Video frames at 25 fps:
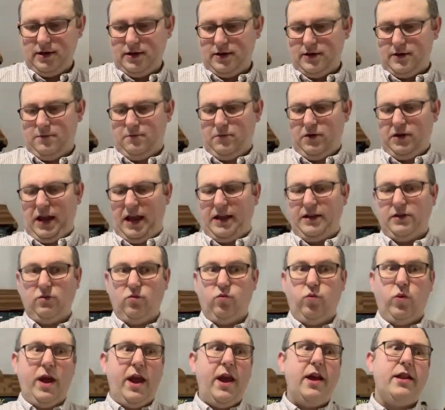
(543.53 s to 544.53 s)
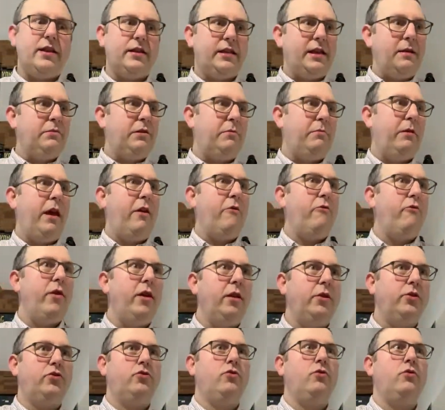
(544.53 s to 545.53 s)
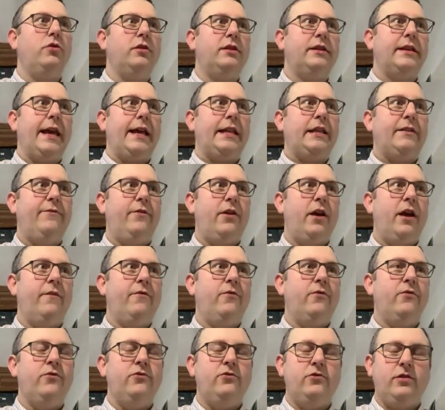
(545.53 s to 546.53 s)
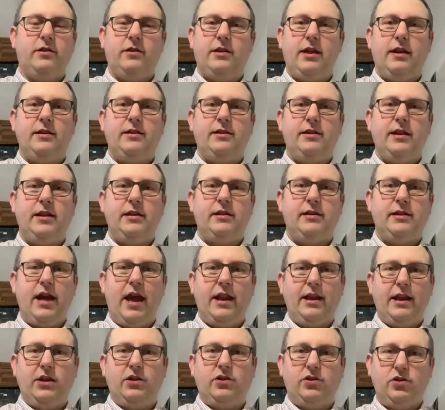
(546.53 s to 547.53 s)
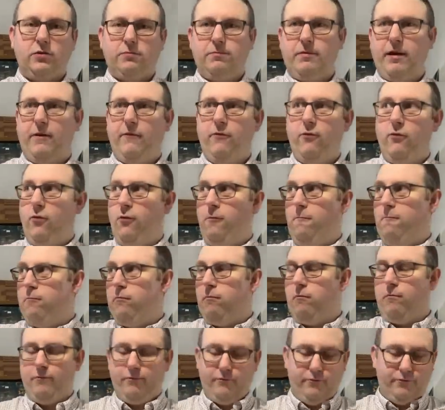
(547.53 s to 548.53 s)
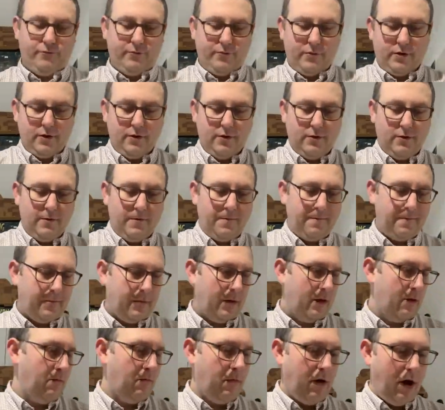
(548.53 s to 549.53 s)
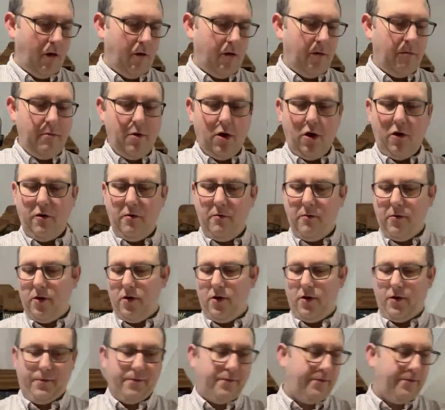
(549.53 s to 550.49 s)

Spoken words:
But it's weird, it seems to be a real struggle to get to 500, then since then it's just been whoop, more and more and more.